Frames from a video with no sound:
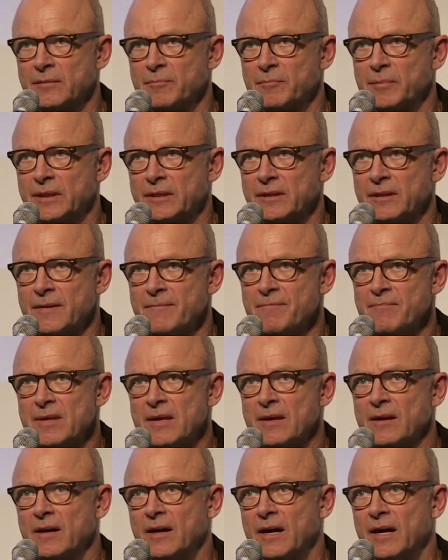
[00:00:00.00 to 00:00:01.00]
But
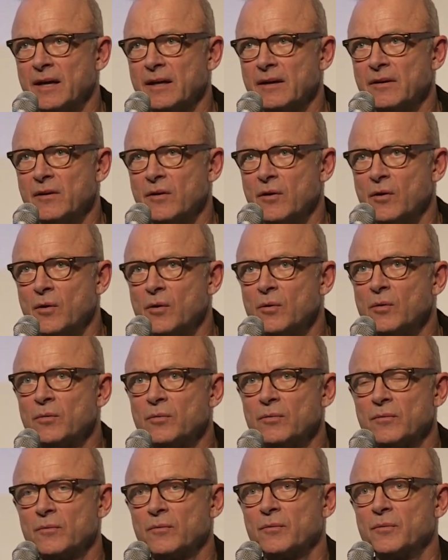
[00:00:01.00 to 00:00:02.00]
I
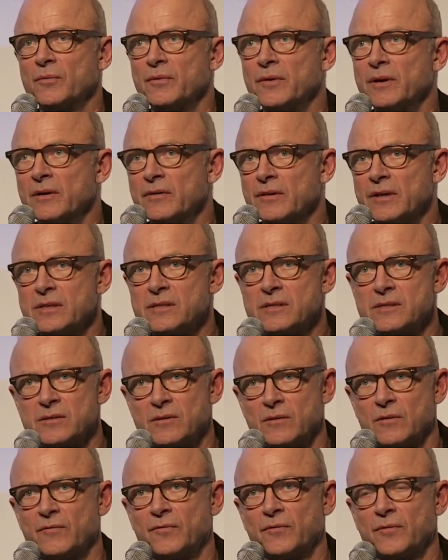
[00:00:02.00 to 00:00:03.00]
know there is,
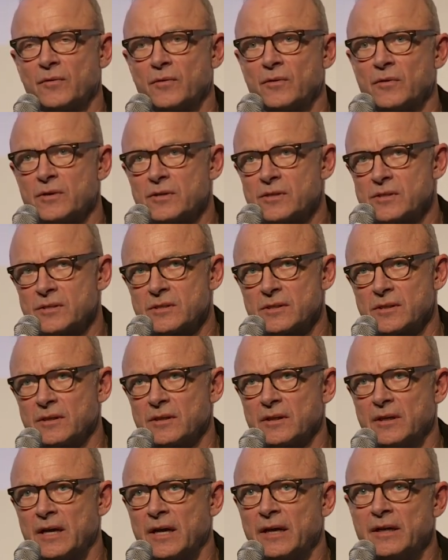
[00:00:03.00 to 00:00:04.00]
of course,
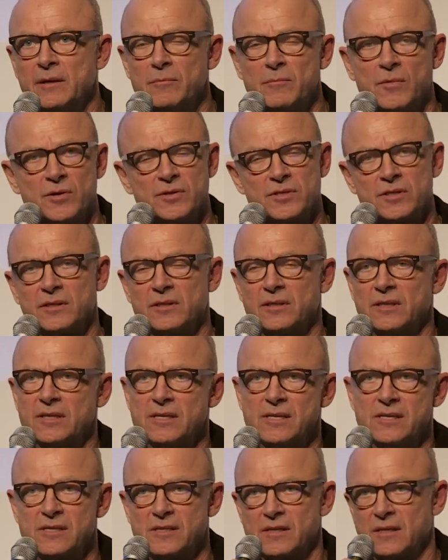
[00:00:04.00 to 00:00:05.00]

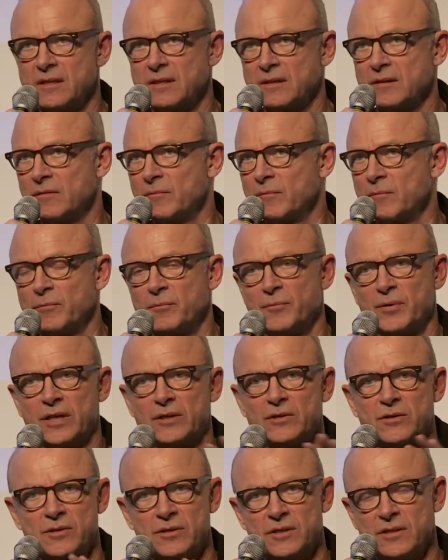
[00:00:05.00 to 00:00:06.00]
animosities and
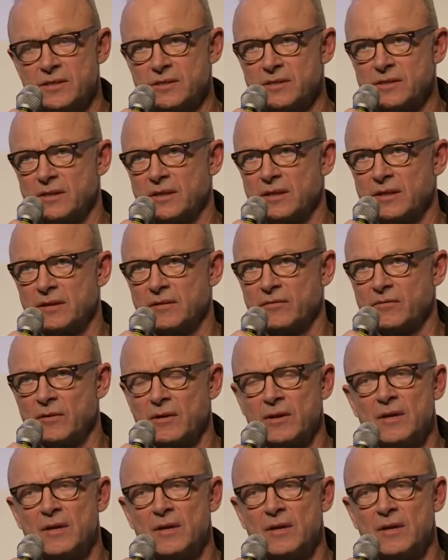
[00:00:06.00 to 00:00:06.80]
prejudice and